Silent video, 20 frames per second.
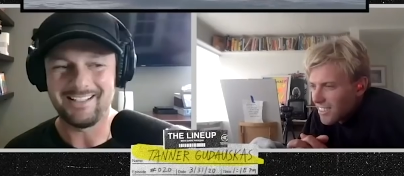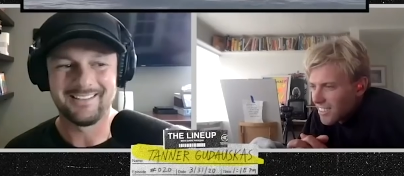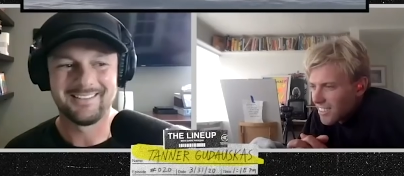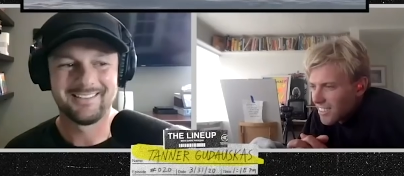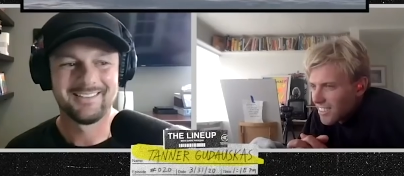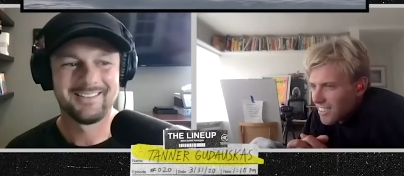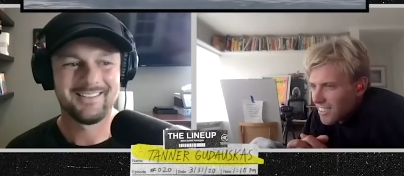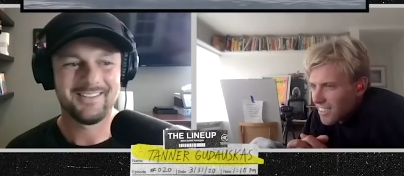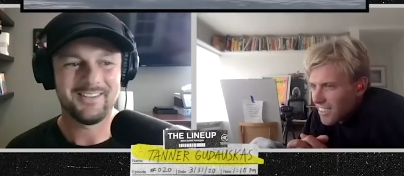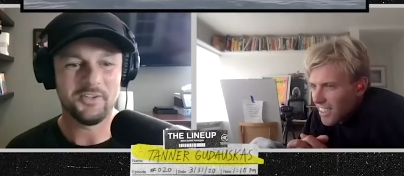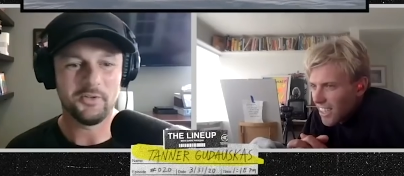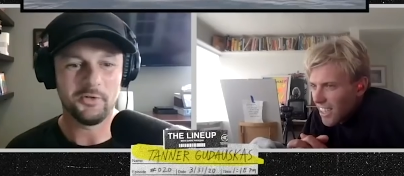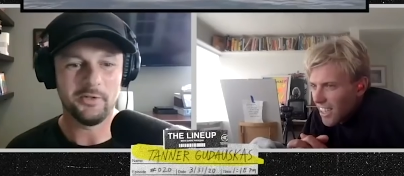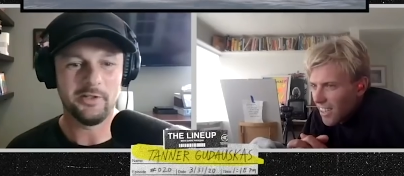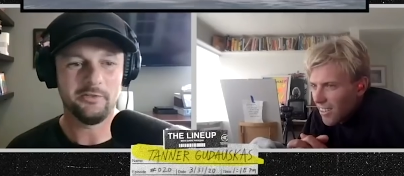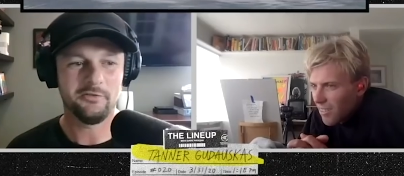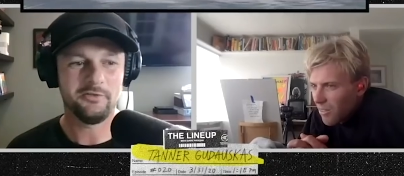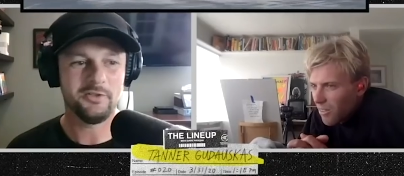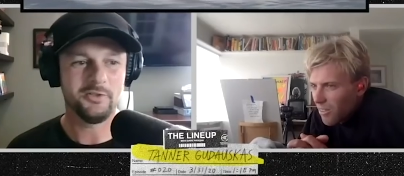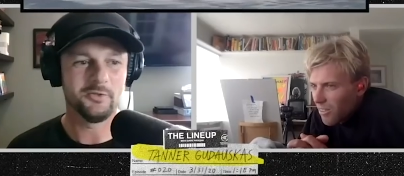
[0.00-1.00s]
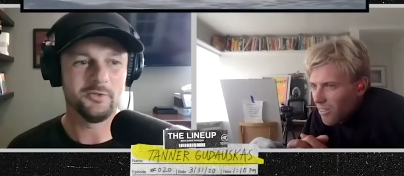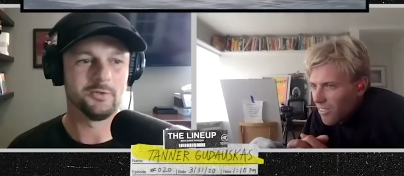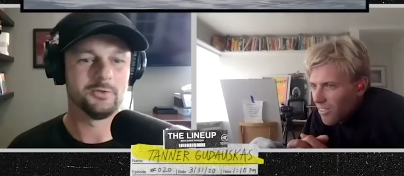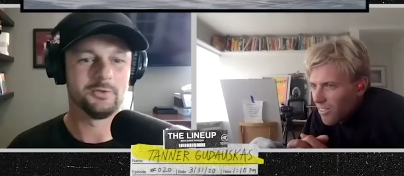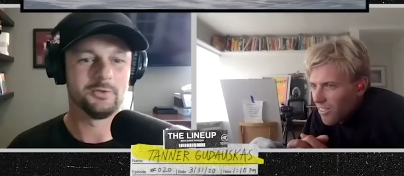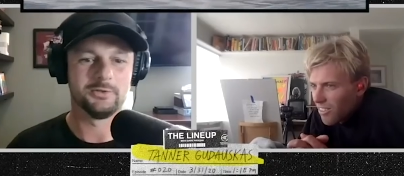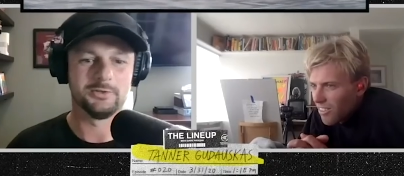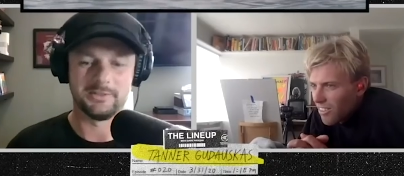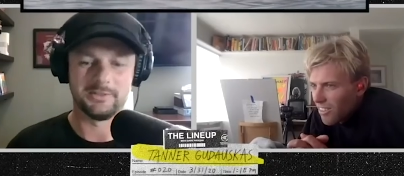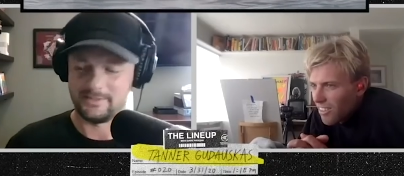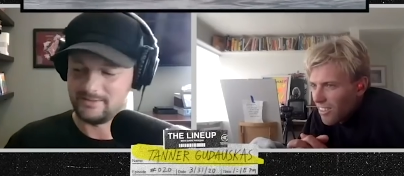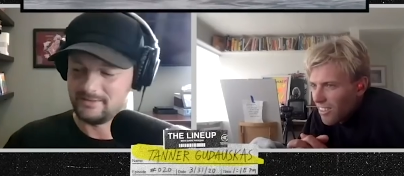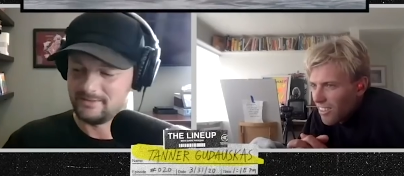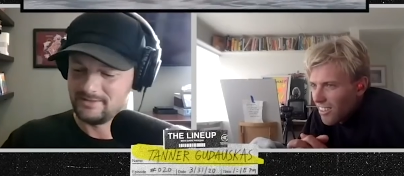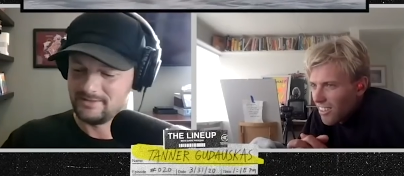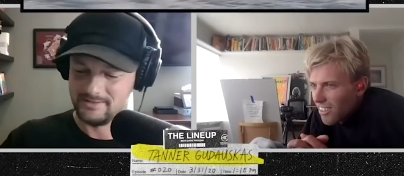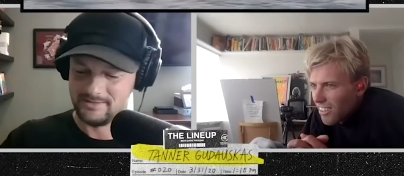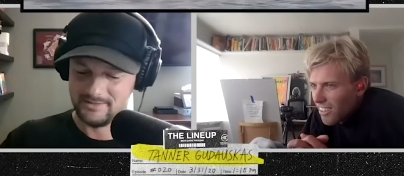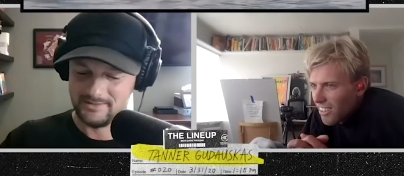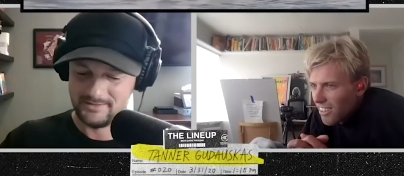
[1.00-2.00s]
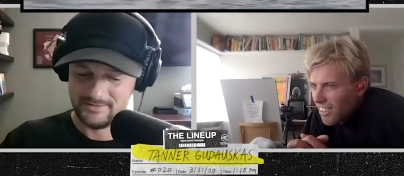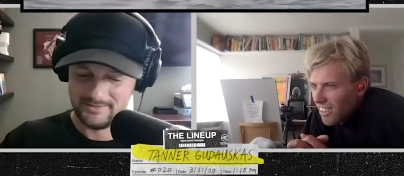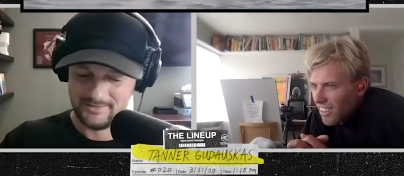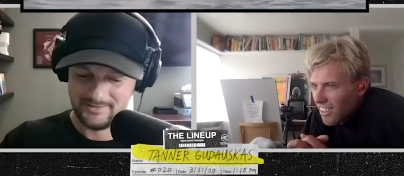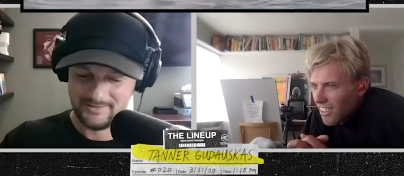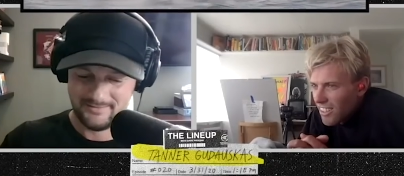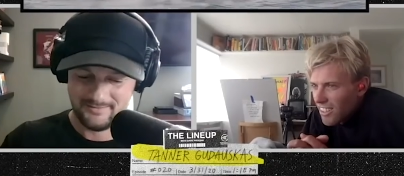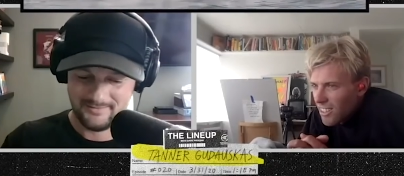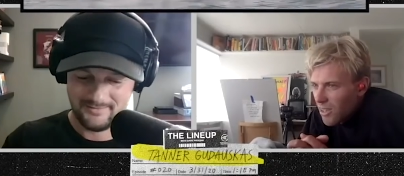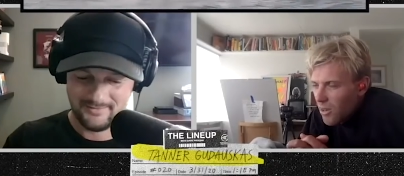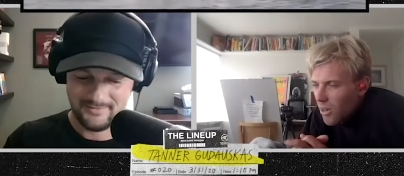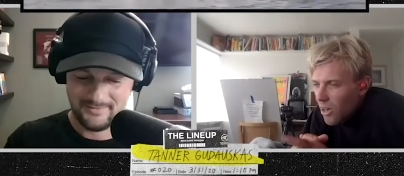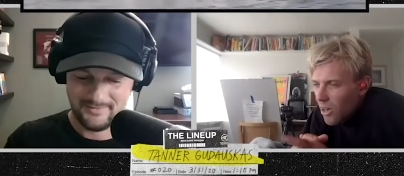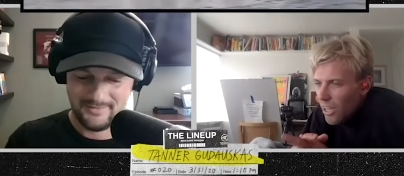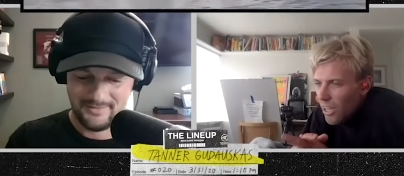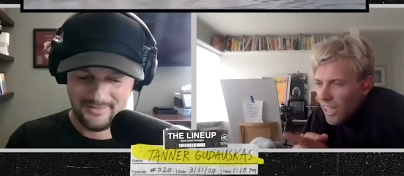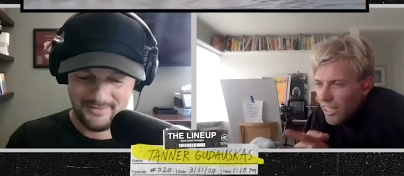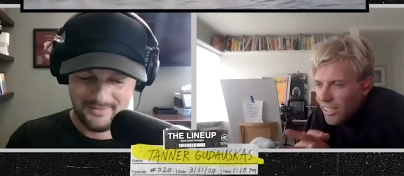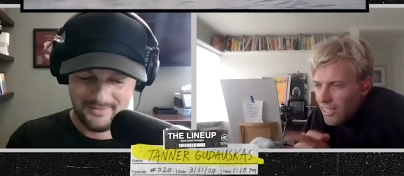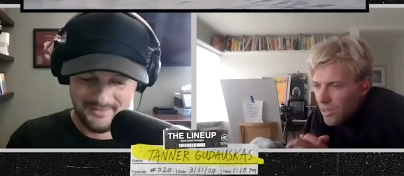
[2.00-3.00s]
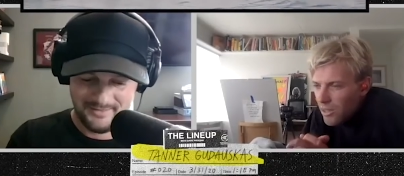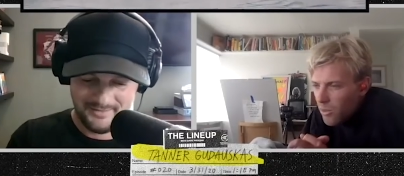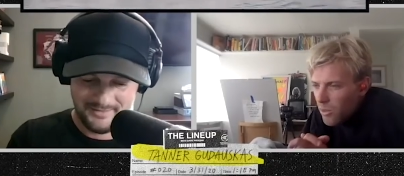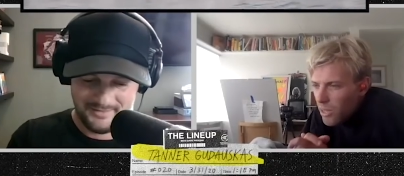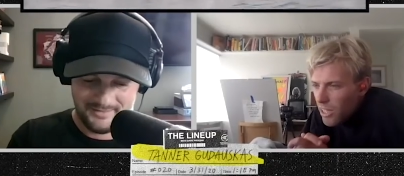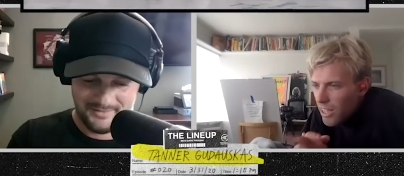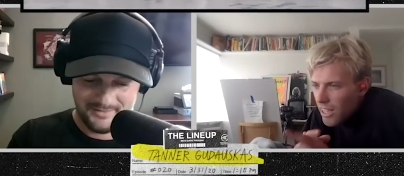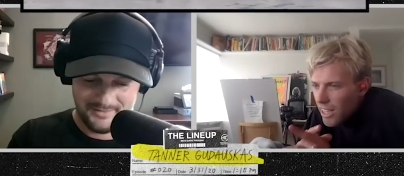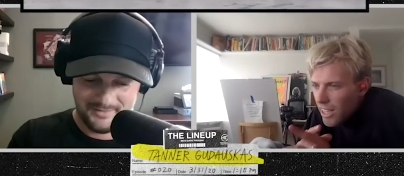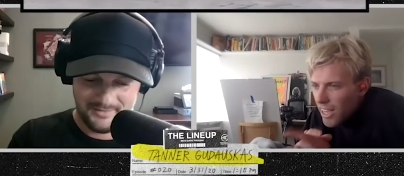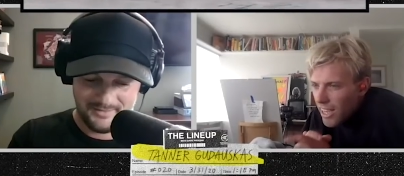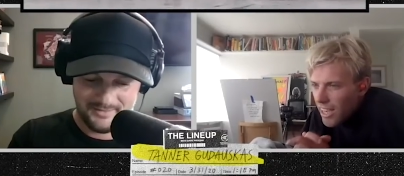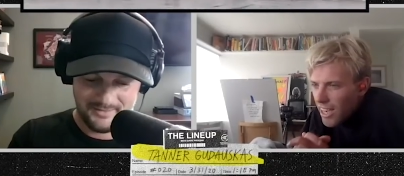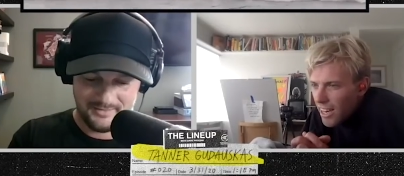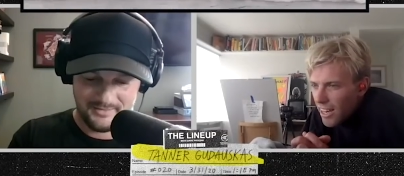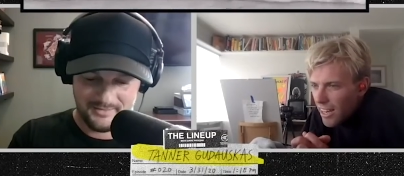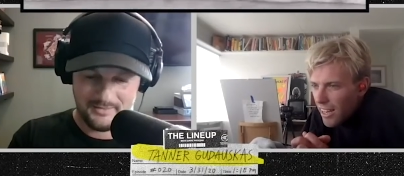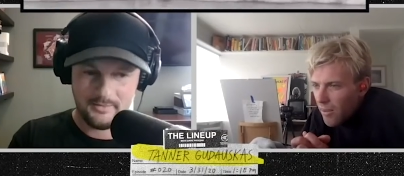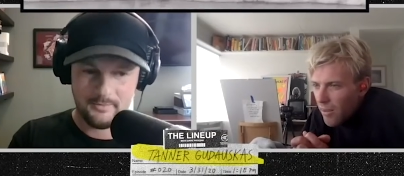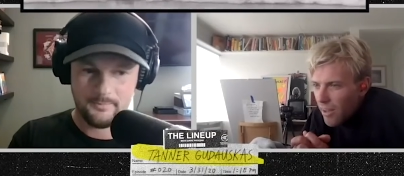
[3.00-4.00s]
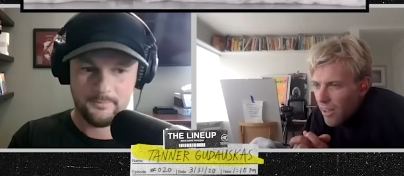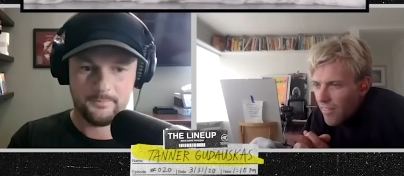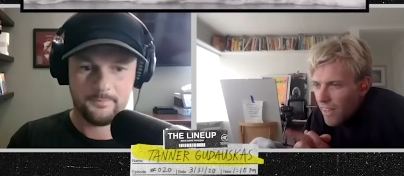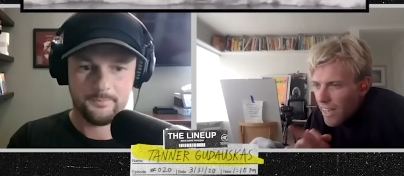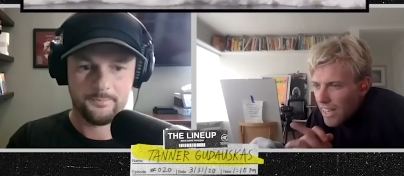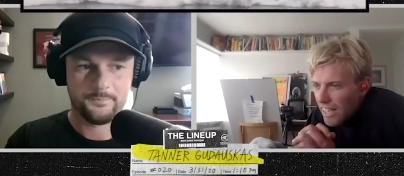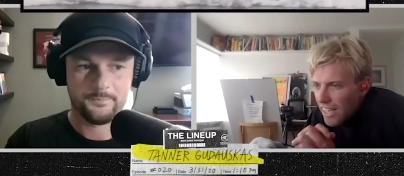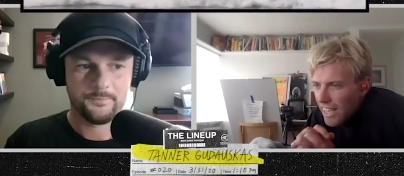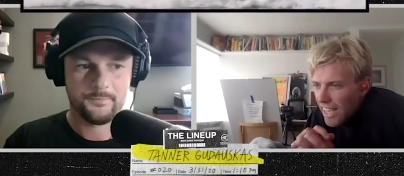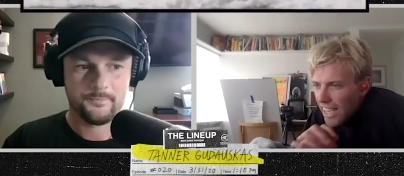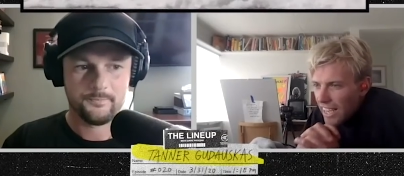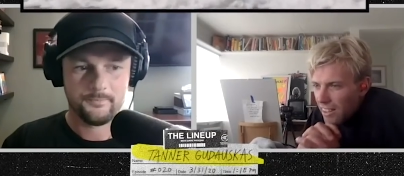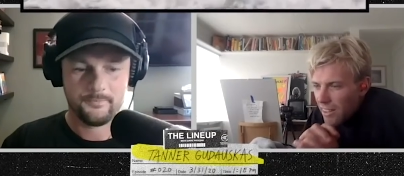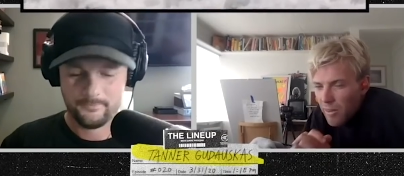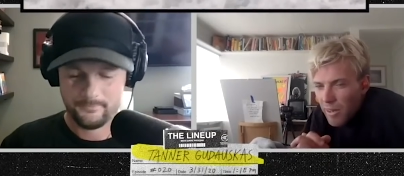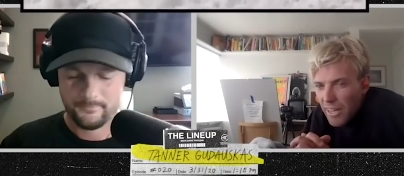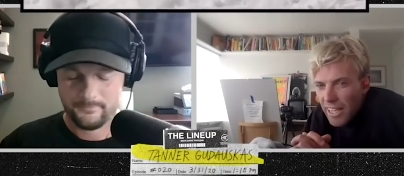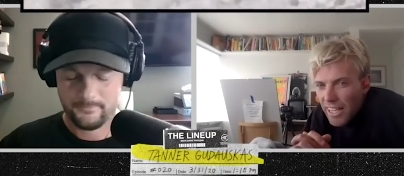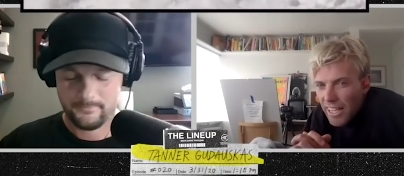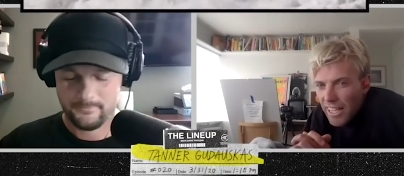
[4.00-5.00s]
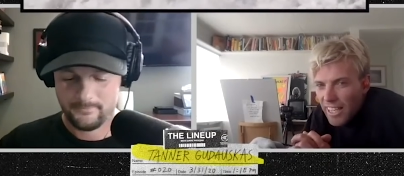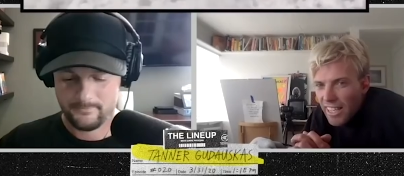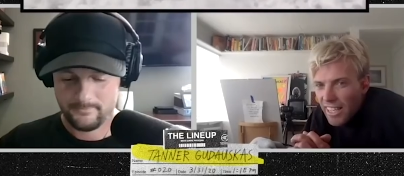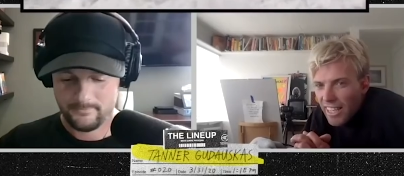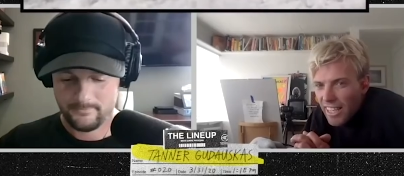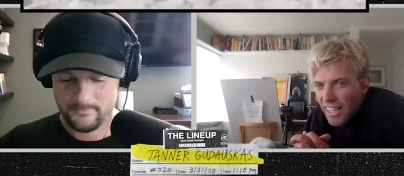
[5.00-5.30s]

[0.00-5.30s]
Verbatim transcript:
Speaker 1: is great. The rear view rules.
Speaker 2: So, okay. So what do you think I got on that wave? I need an 8-3.